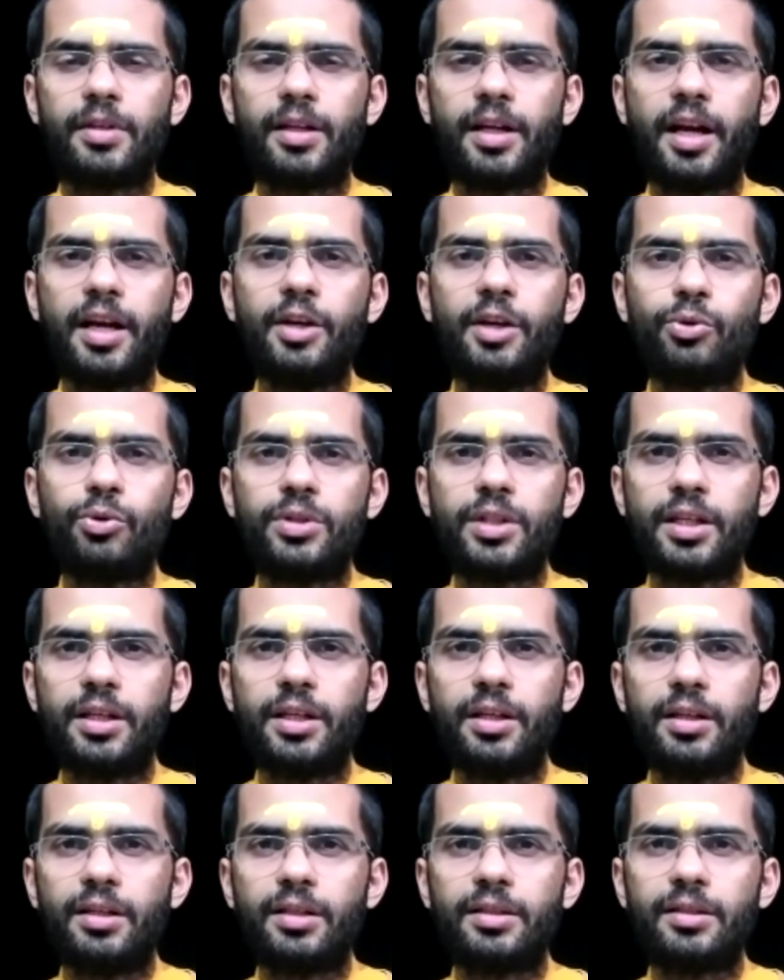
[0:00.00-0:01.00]
And you
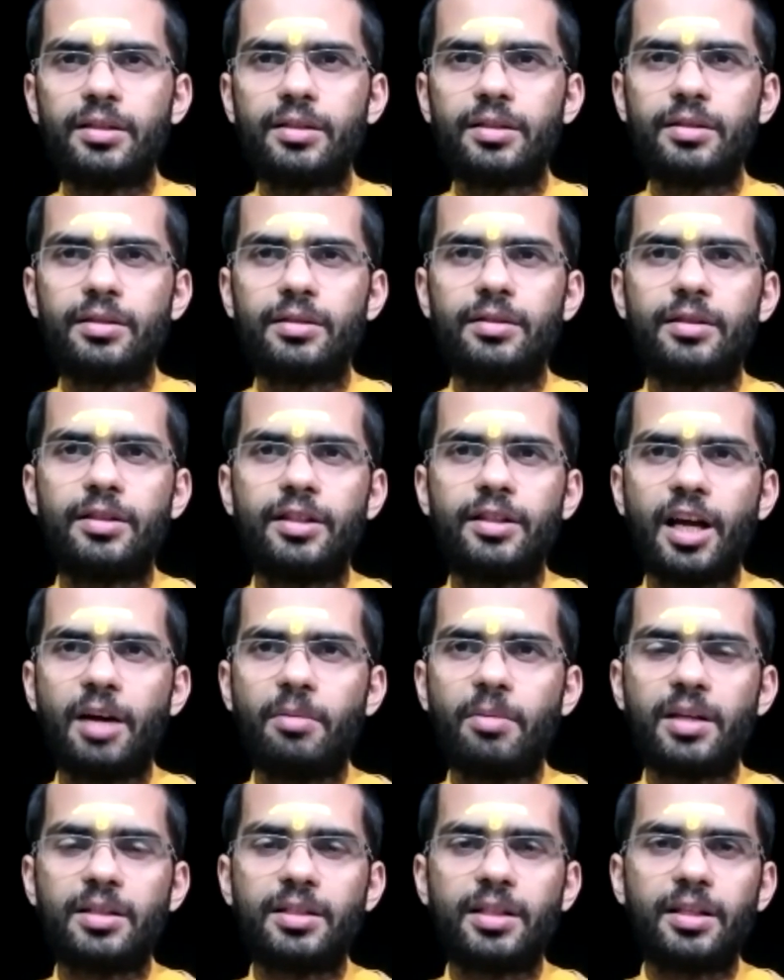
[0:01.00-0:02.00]
said
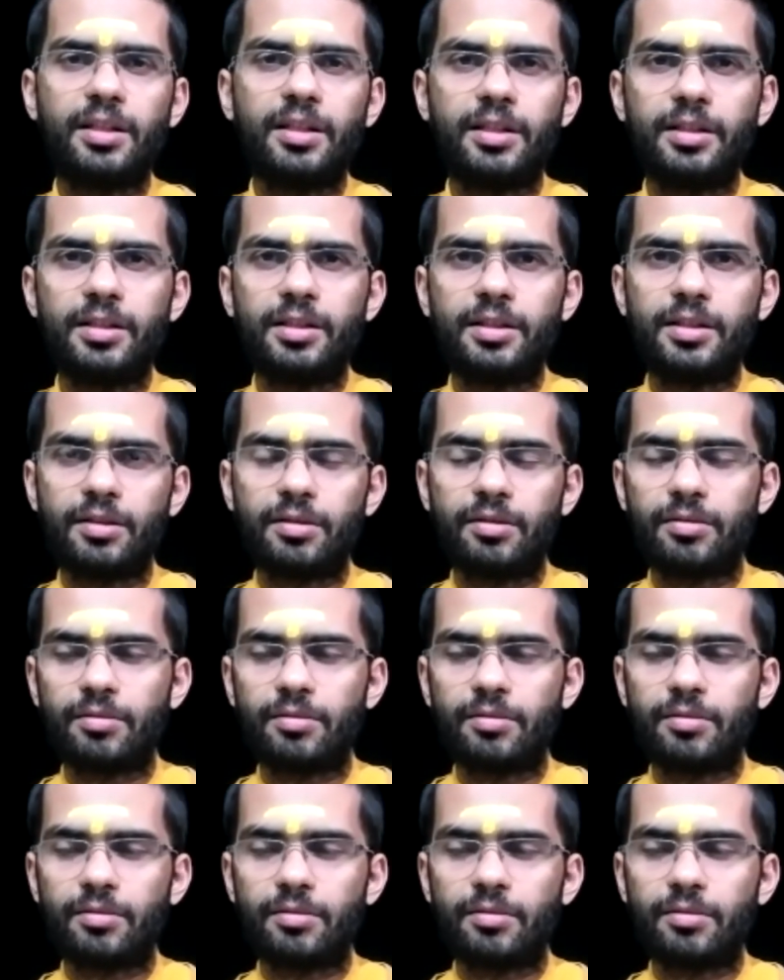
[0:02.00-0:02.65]
Chidabhasa is